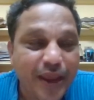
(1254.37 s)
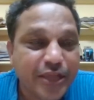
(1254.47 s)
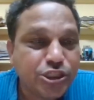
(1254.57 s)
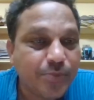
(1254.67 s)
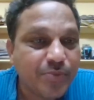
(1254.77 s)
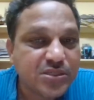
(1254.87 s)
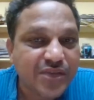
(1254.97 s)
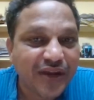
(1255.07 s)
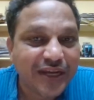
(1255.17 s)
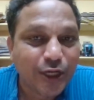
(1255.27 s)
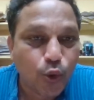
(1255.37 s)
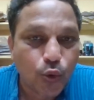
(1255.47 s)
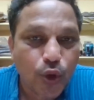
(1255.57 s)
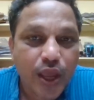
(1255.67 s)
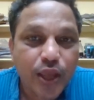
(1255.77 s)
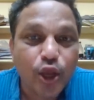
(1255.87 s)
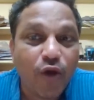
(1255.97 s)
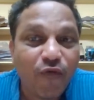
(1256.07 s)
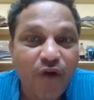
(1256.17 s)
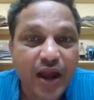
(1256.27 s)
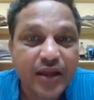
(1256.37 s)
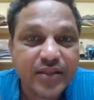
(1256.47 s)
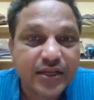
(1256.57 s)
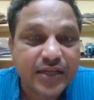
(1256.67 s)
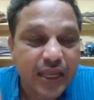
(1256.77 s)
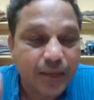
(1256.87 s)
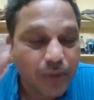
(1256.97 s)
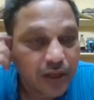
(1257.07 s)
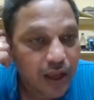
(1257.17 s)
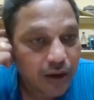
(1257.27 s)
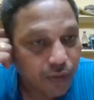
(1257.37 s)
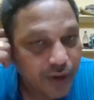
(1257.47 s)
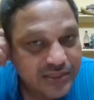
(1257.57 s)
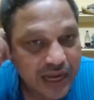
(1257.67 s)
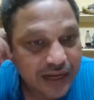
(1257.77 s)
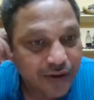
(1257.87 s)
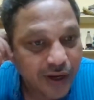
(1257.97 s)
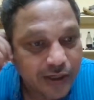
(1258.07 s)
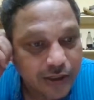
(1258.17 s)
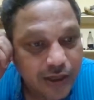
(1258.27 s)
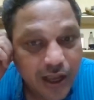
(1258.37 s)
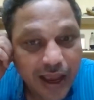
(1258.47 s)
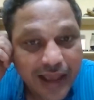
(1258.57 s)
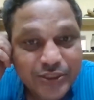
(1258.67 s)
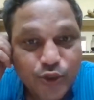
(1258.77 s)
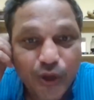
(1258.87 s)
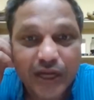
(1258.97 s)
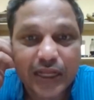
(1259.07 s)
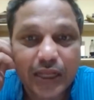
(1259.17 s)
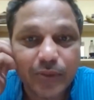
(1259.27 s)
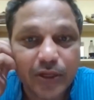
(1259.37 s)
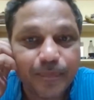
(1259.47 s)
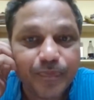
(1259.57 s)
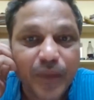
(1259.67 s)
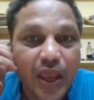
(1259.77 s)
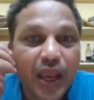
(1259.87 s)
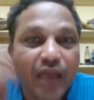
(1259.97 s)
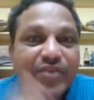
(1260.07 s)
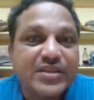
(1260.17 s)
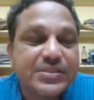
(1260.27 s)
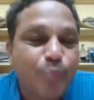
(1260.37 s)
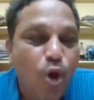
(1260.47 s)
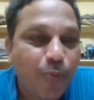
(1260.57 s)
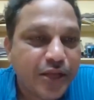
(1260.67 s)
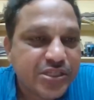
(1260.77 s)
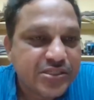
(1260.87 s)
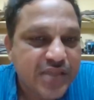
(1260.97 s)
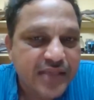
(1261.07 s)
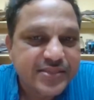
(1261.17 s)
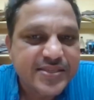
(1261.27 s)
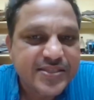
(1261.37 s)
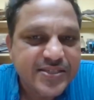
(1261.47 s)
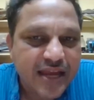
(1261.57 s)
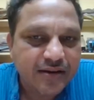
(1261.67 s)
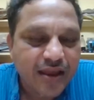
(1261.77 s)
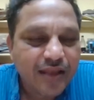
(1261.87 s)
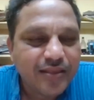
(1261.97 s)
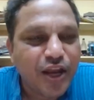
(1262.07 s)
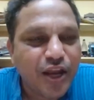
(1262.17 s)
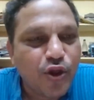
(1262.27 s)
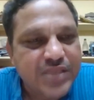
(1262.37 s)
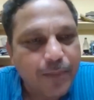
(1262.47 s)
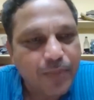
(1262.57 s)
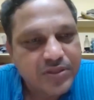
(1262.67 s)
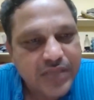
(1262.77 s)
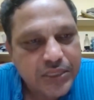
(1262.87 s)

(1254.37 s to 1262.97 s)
page number 72, you'll find the table. Rees and Gregor has given a table. If the population size is 10, then your sample